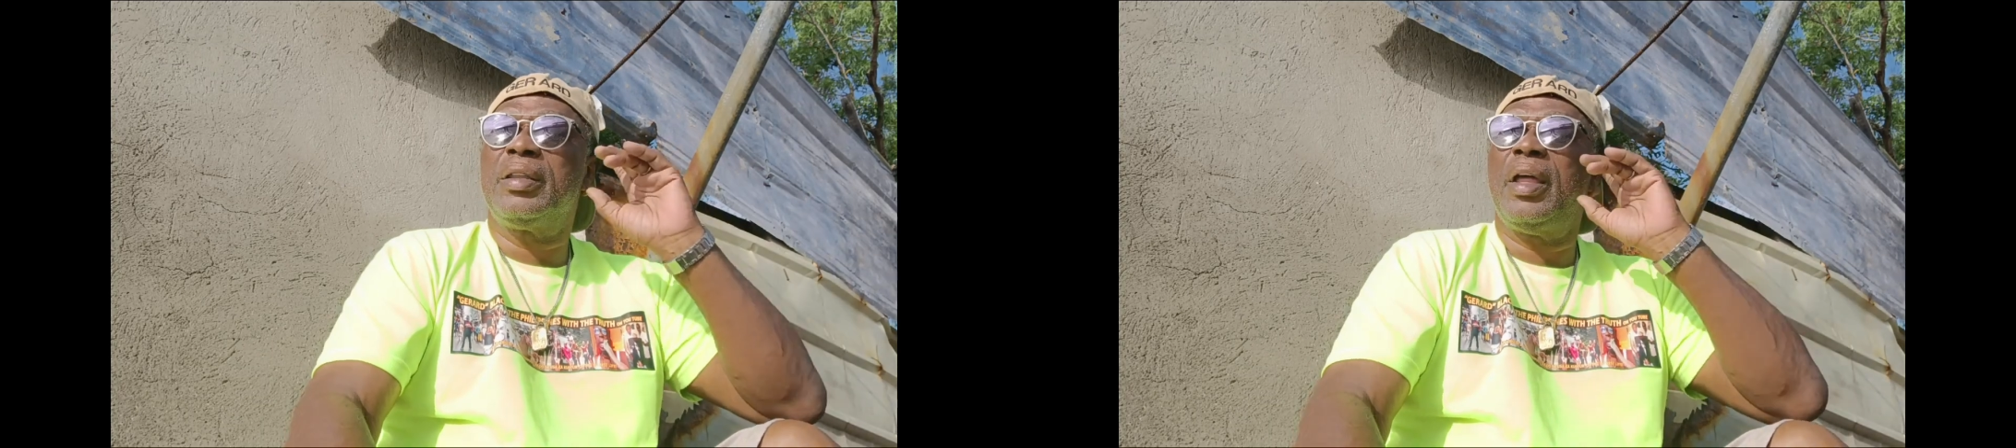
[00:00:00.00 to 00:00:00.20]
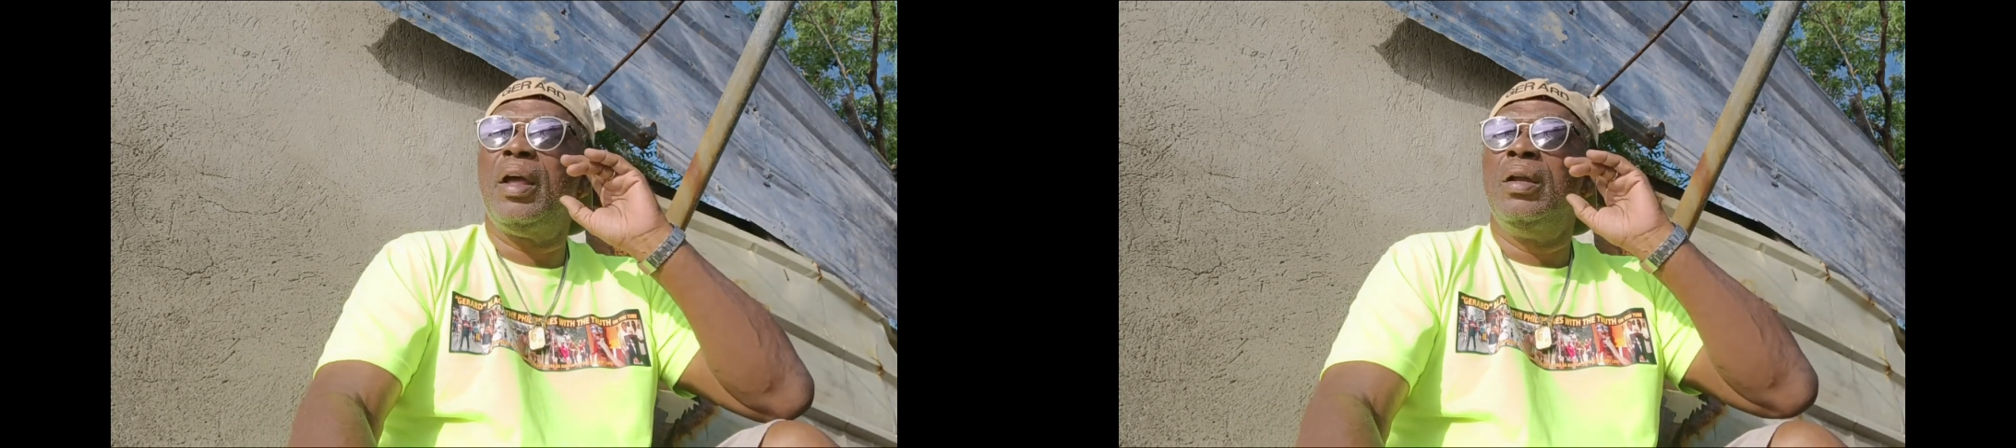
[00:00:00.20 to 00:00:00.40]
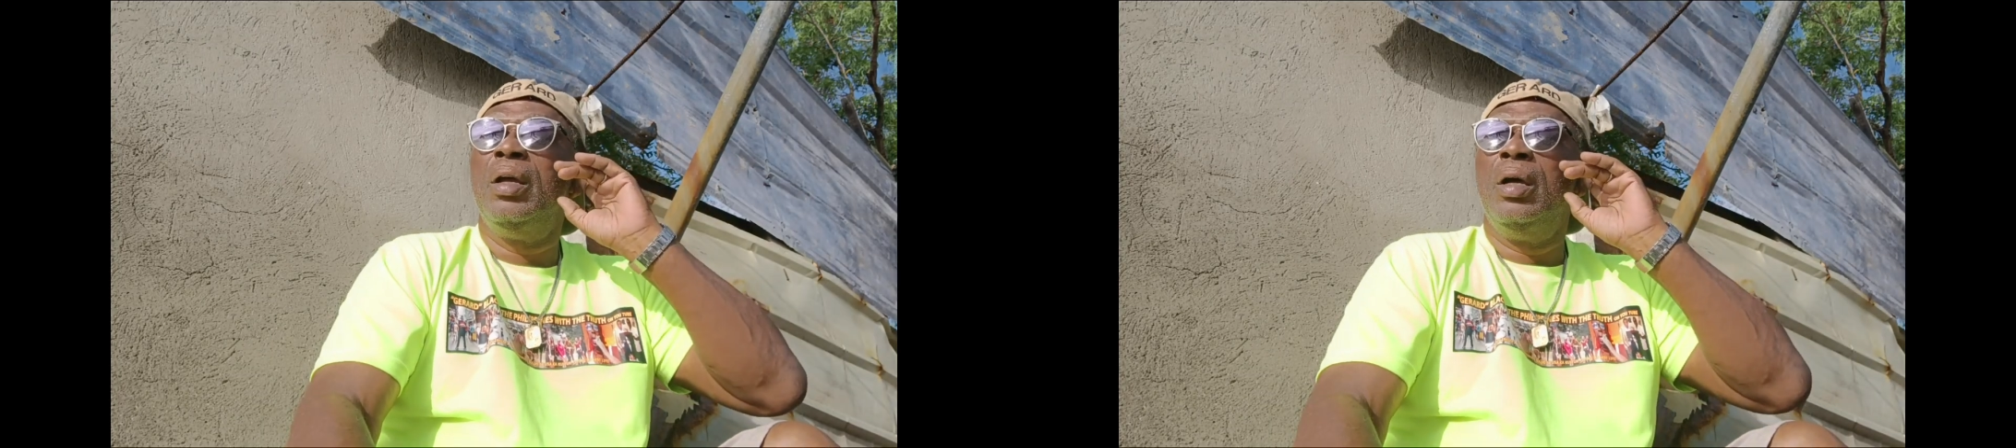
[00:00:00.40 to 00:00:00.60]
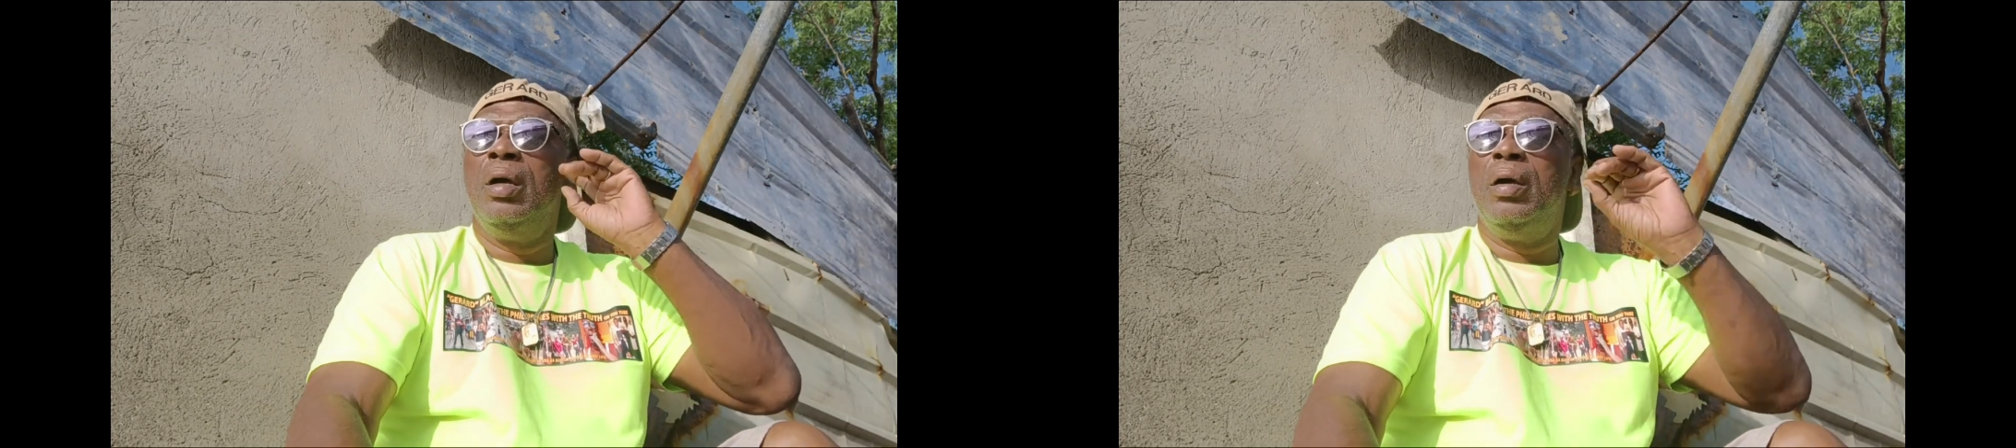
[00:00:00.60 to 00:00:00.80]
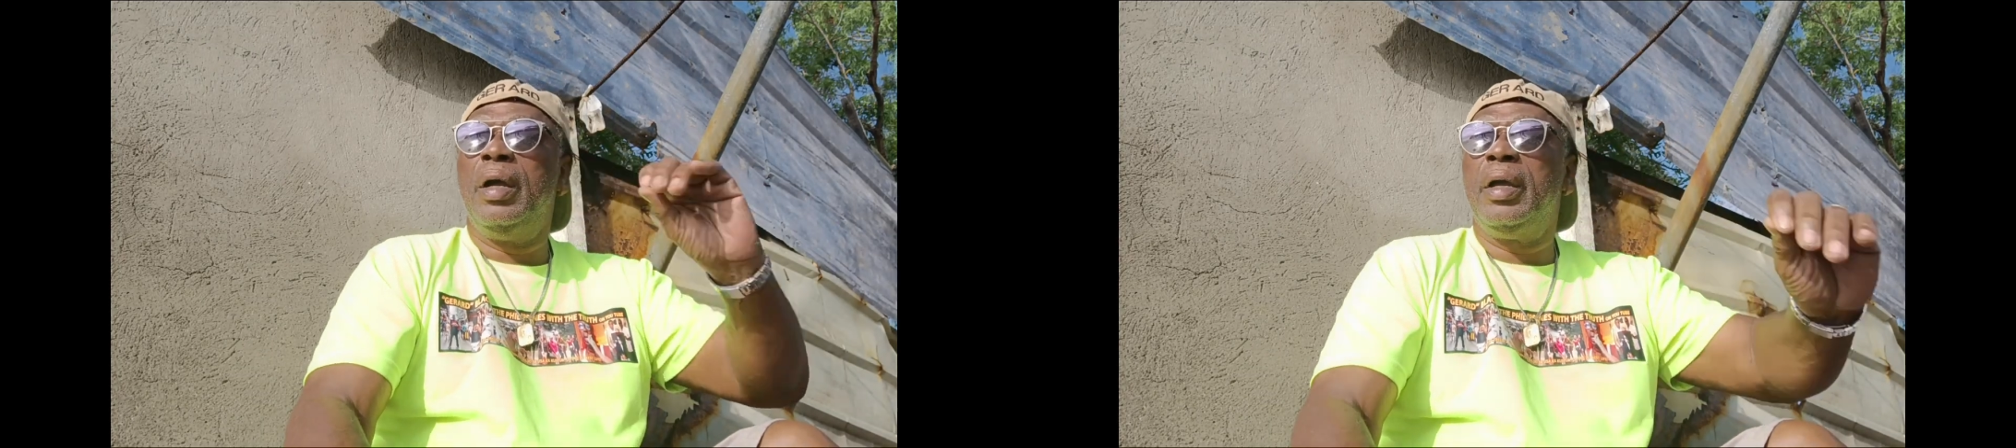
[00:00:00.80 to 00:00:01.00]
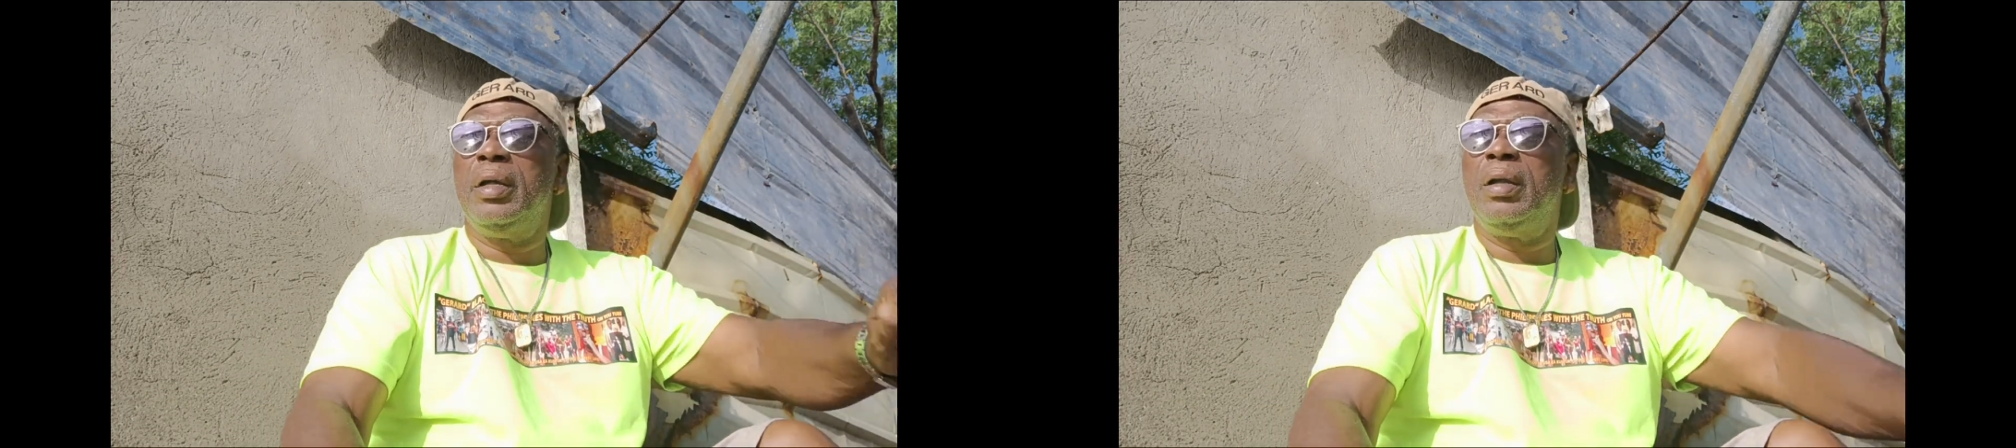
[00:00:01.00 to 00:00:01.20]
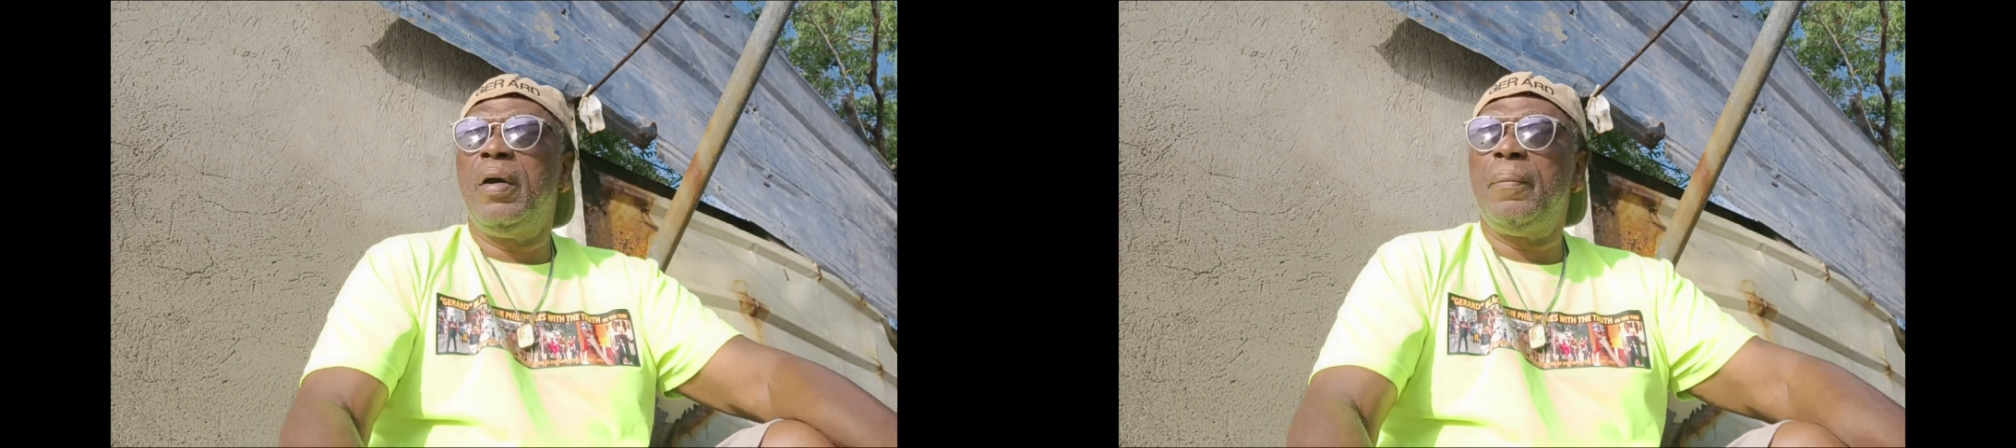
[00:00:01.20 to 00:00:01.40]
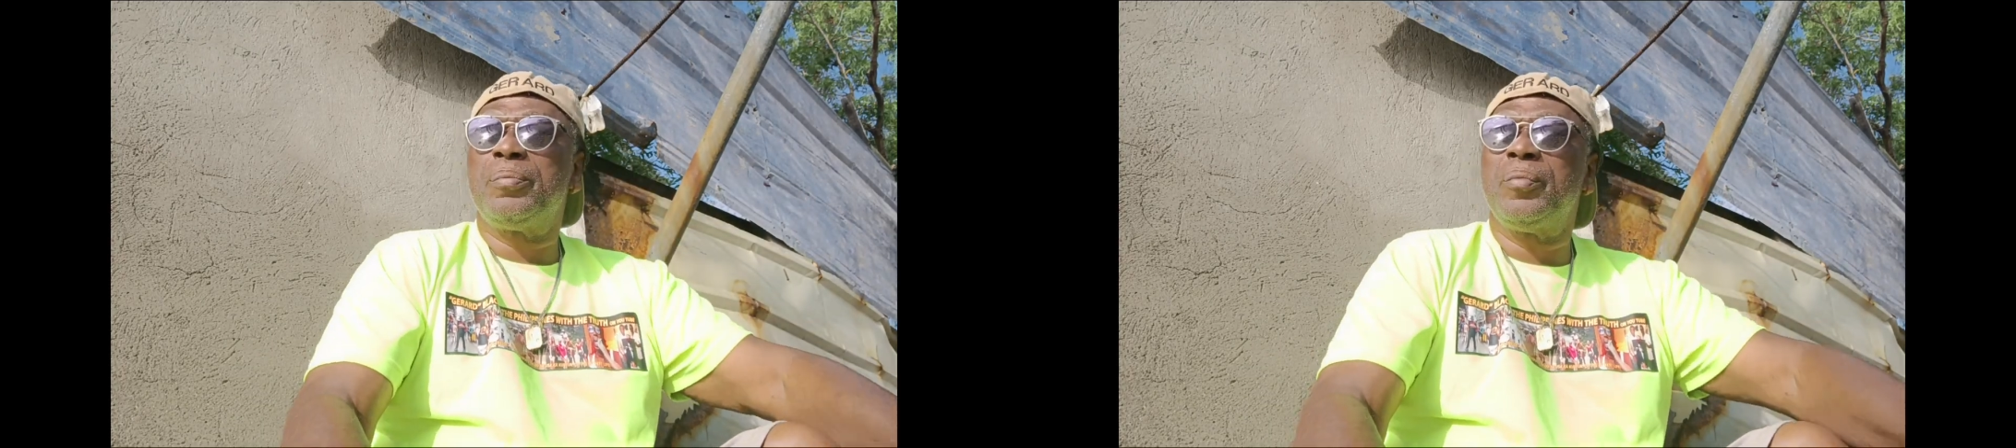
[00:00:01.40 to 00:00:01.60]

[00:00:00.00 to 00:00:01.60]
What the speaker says: that. And I'm